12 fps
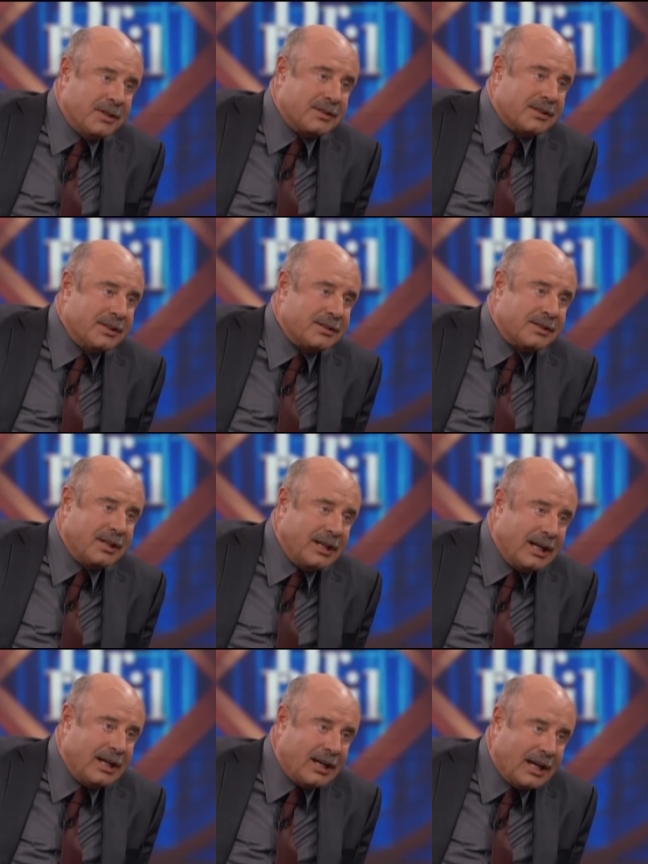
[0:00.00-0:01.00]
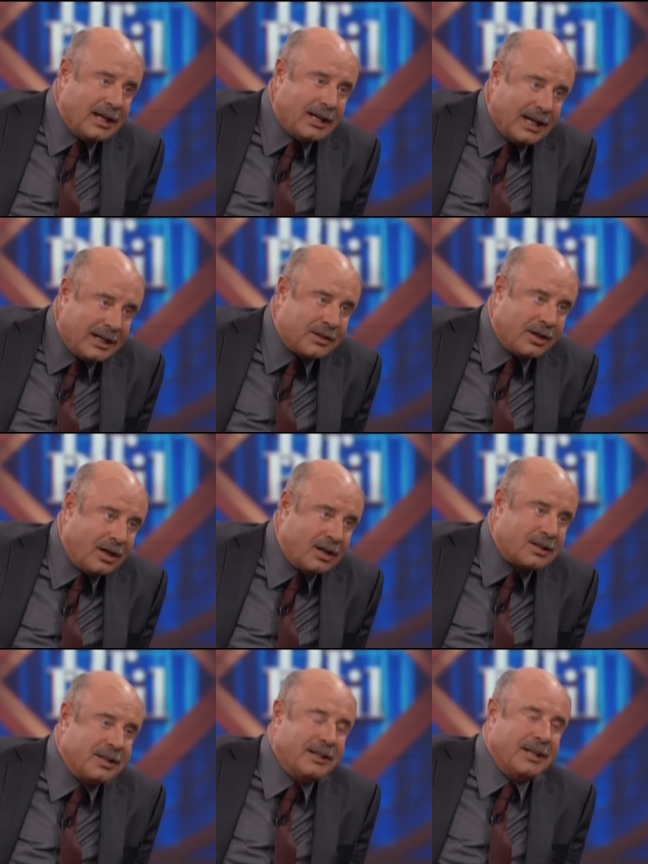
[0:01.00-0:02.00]
business, and I, I
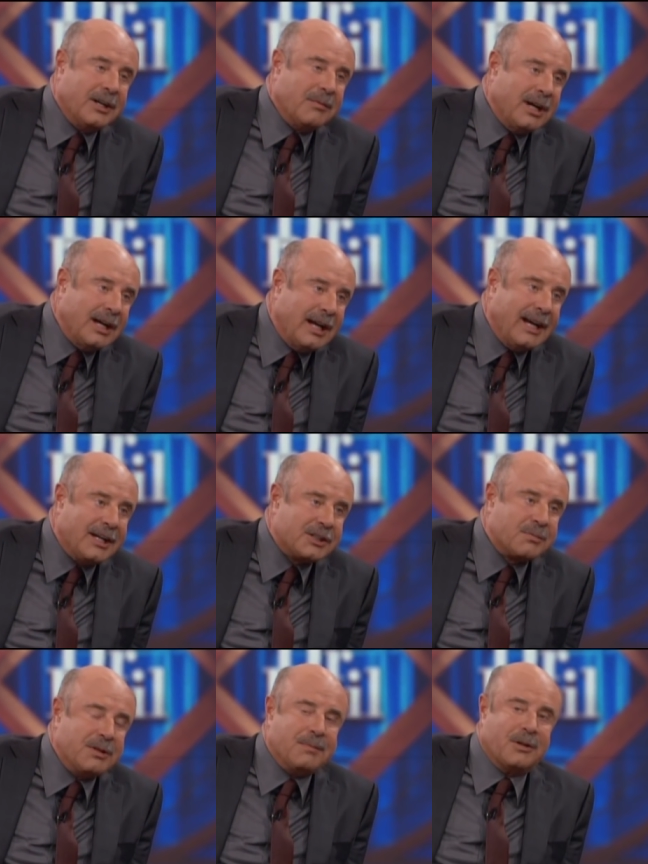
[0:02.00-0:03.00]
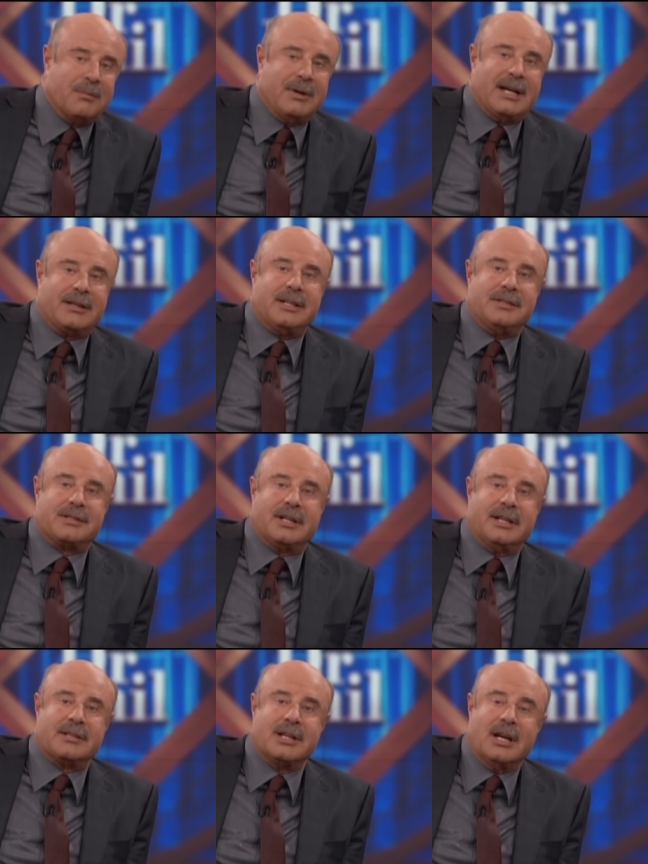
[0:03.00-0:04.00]
talk to them. I ask people about these
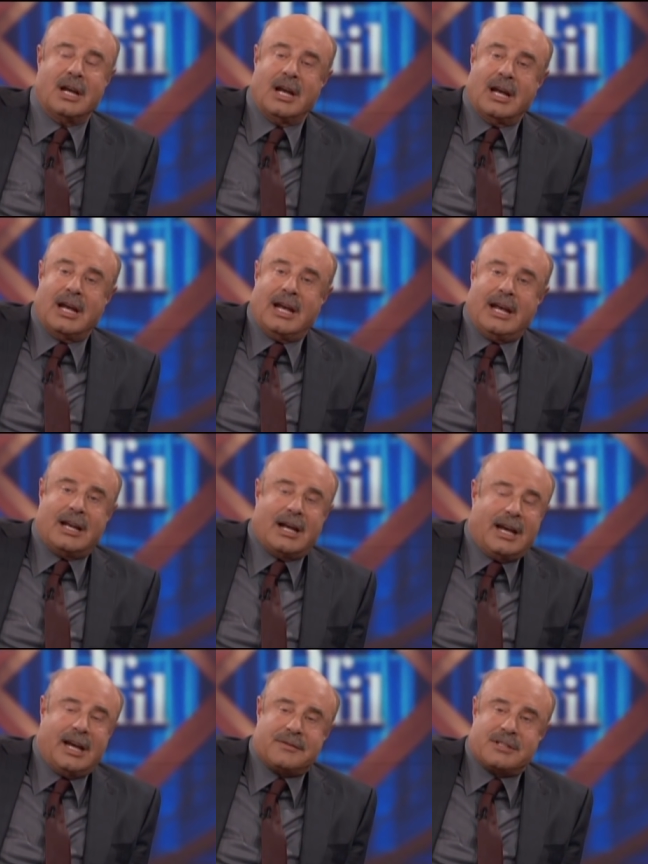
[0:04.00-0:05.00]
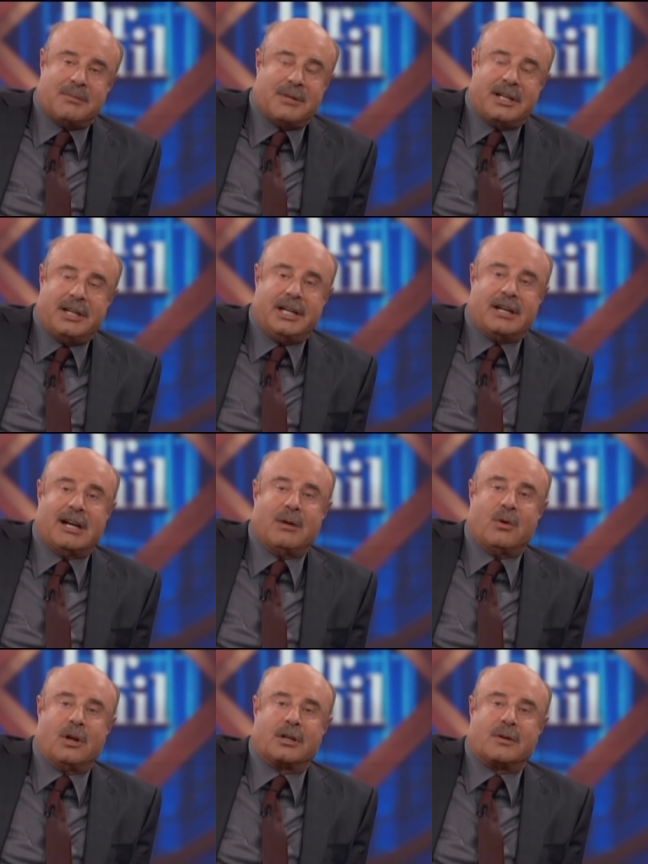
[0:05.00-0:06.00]
things, and I have somebody here I
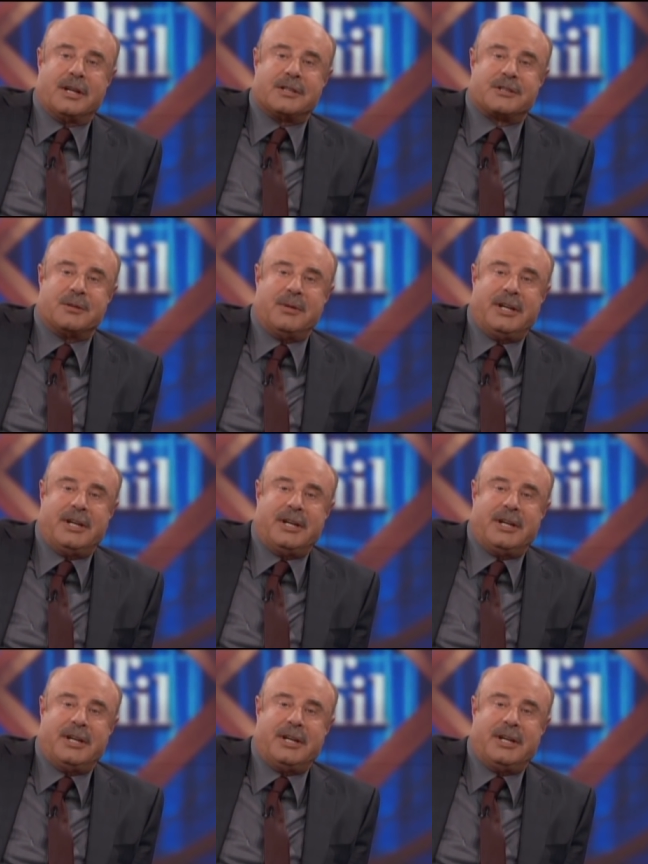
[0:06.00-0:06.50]
want Chris to